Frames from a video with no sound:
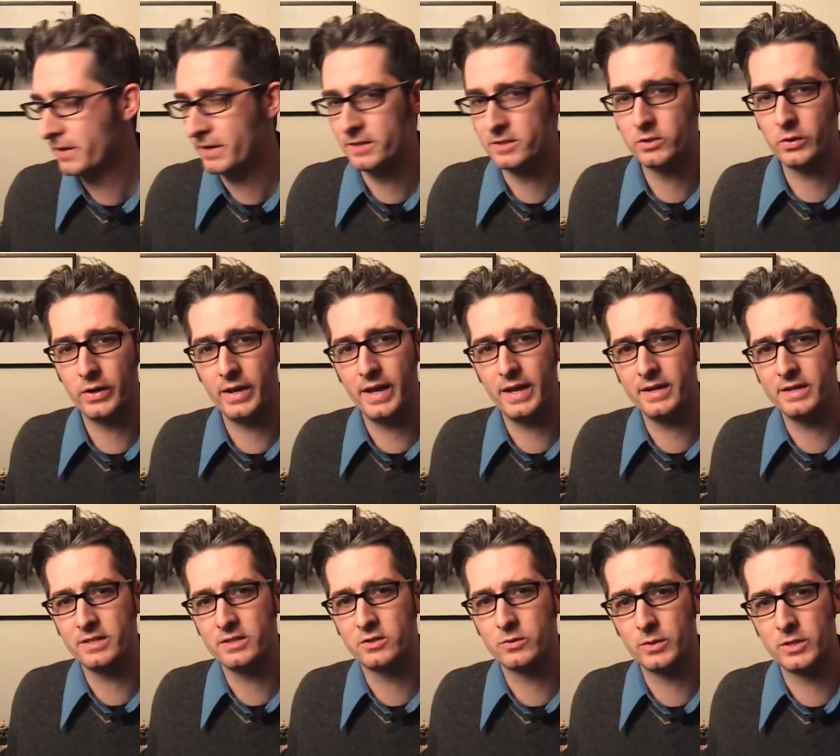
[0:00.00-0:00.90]
And so I
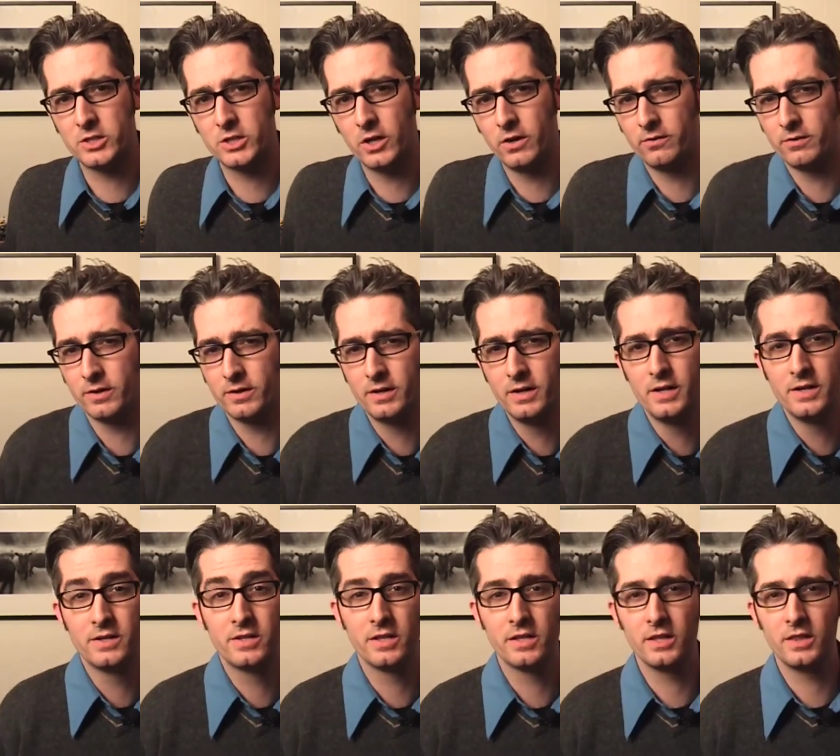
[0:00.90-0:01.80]
had to switch over
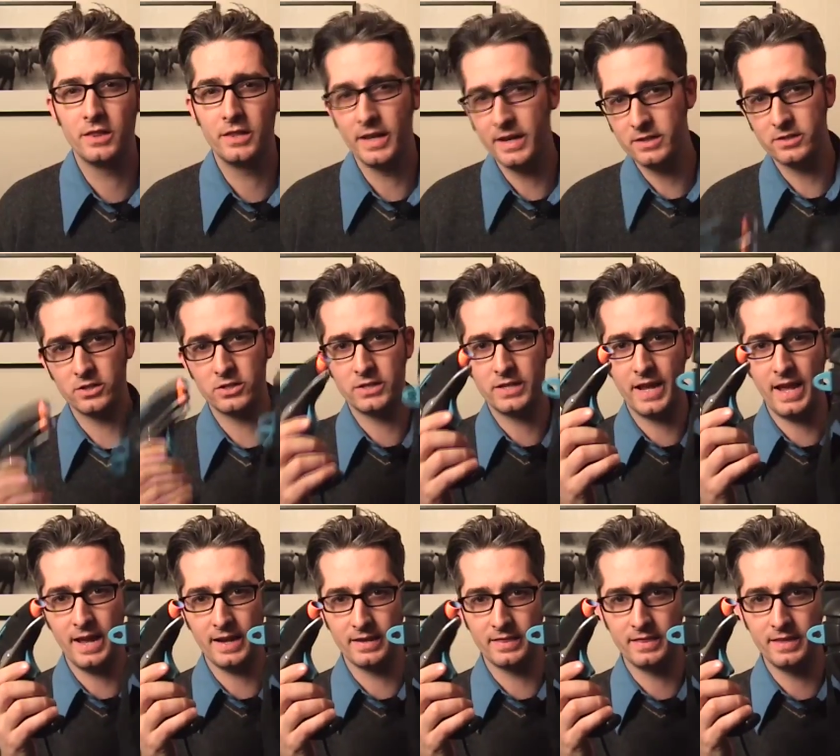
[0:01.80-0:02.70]
to the laser
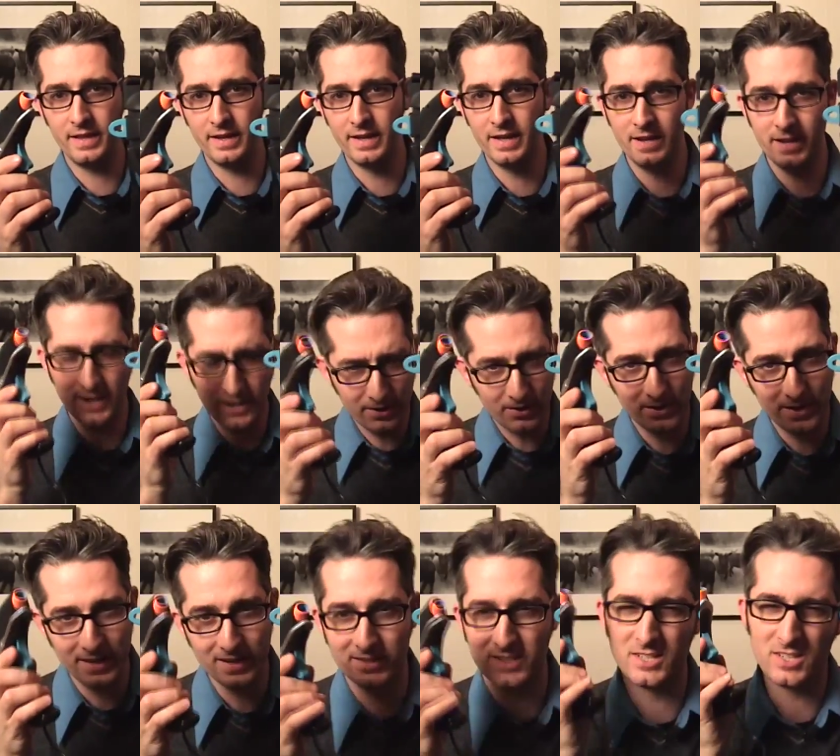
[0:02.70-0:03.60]
tag thing, and here
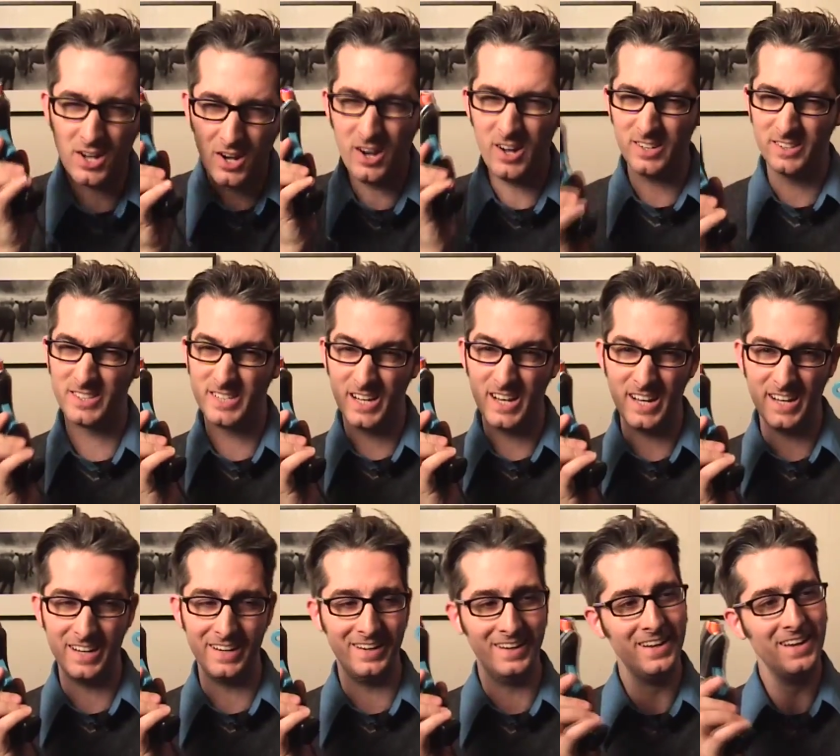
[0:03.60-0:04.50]
it is. It's all
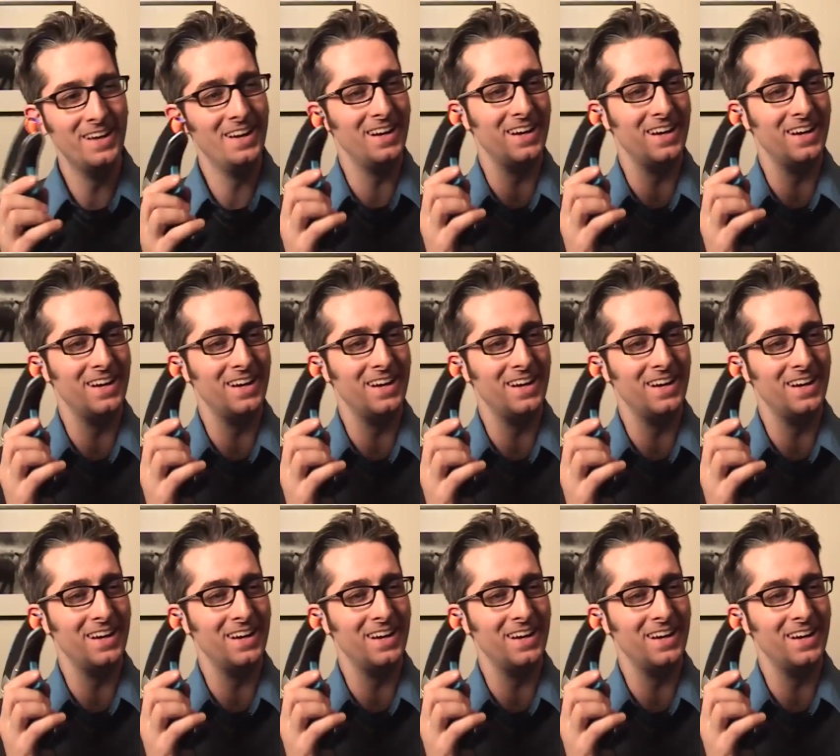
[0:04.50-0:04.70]
done.